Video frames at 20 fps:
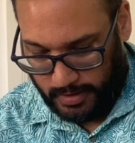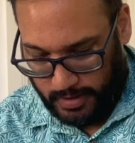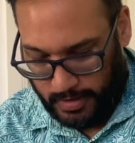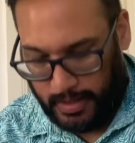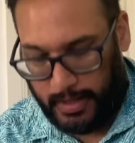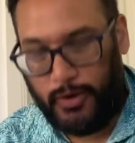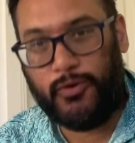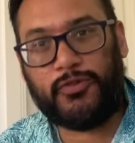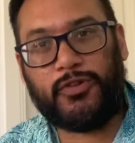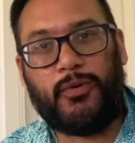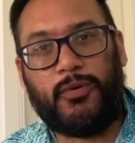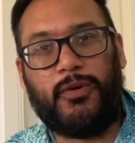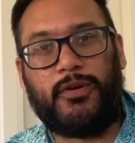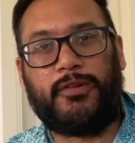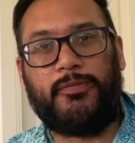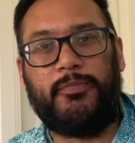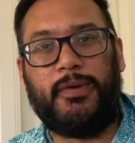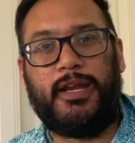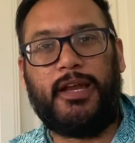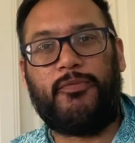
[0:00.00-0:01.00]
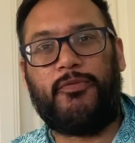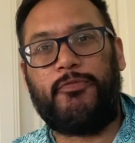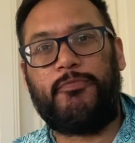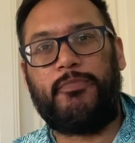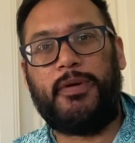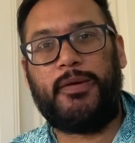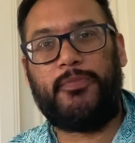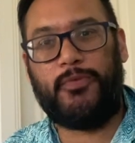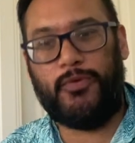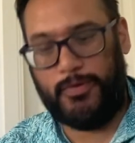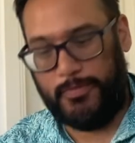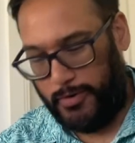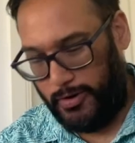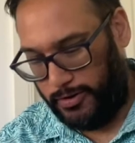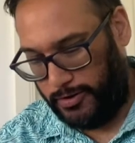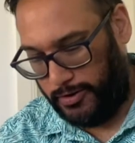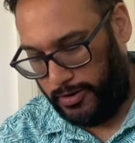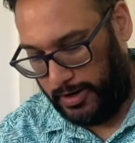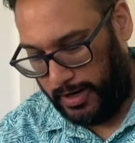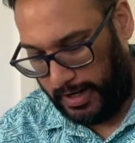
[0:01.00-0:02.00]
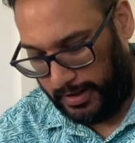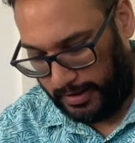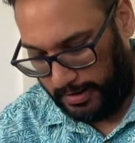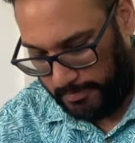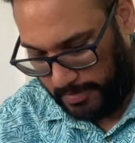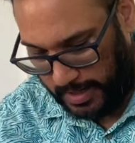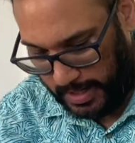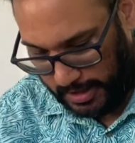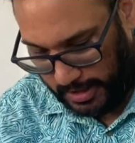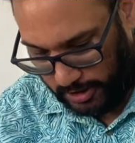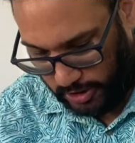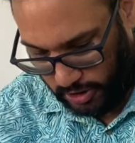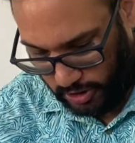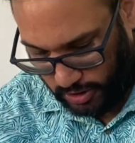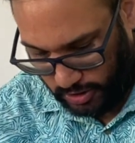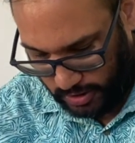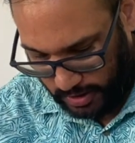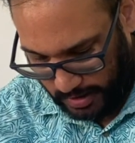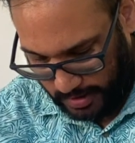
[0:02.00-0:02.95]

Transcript: He also wanted to meet up with people in Bondi at the beach.